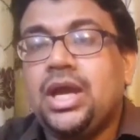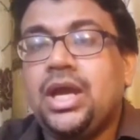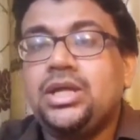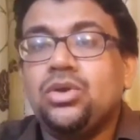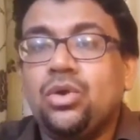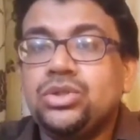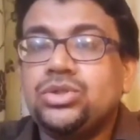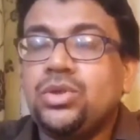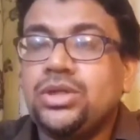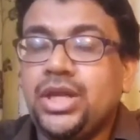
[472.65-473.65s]
and
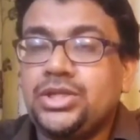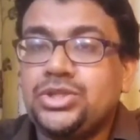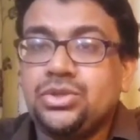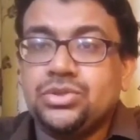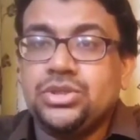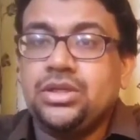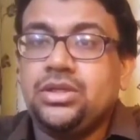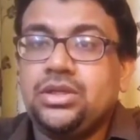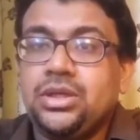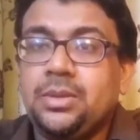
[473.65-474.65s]
also it ensures that
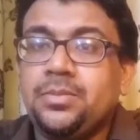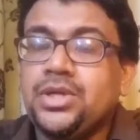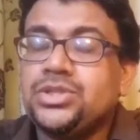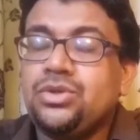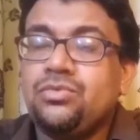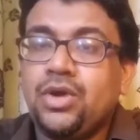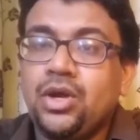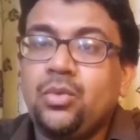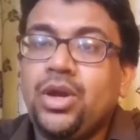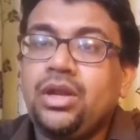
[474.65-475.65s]
the temperature of
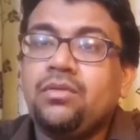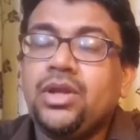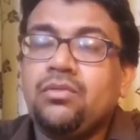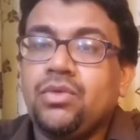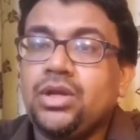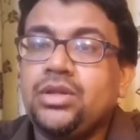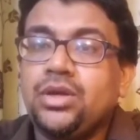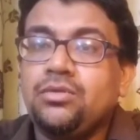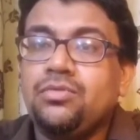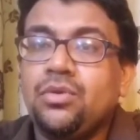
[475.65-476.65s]
121 and
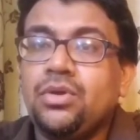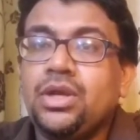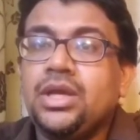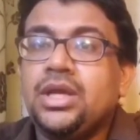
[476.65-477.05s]
134